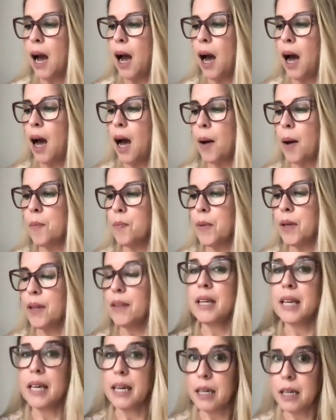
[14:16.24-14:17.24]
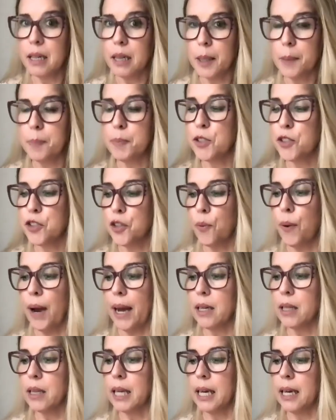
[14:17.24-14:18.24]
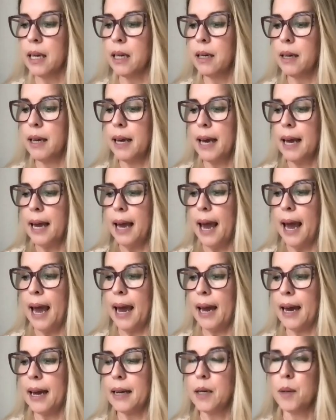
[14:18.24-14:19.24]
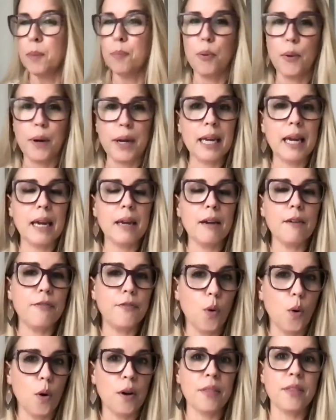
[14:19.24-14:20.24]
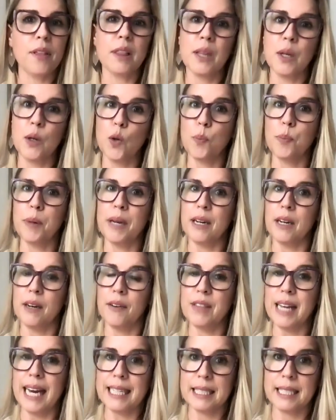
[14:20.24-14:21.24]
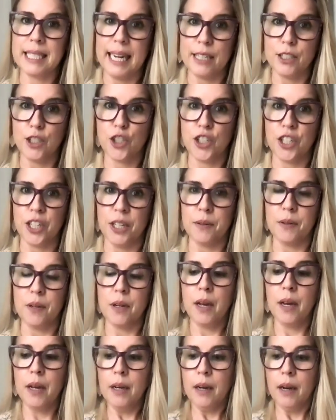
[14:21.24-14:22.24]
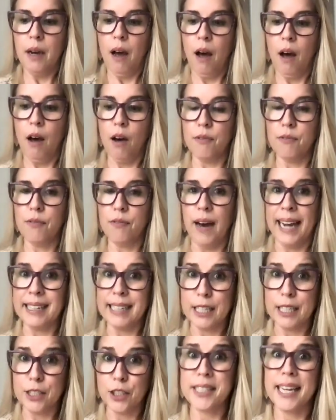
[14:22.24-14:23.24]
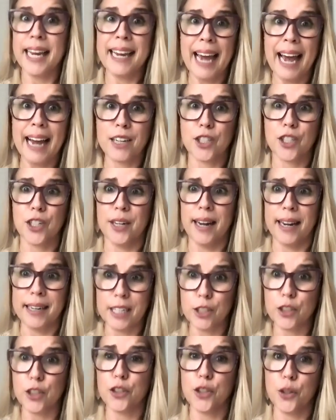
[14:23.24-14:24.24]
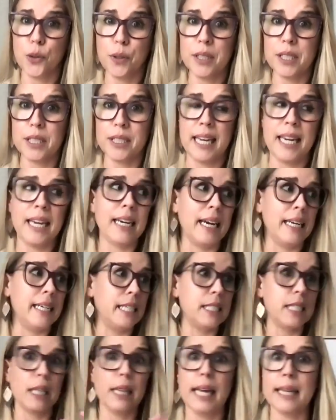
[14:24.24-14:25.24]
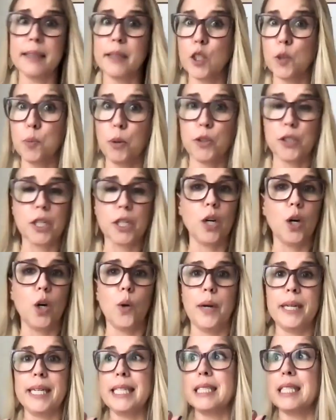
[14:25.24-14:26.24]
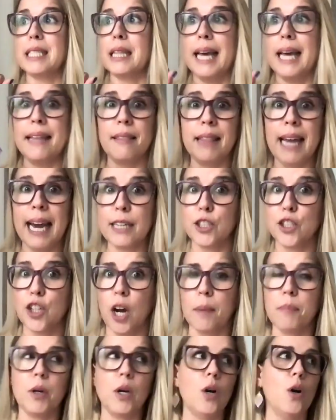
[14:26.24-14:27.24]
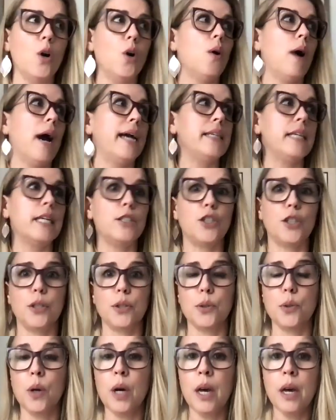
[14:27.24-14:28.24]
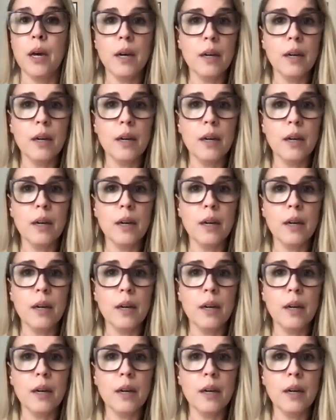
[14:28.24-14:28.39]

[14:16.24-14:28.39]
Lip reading: the eclipse directly and bringing forth a little bit of that tension of, I need to take action. I need to do this thing. I need to let this person go. I need to let that job go. I need to,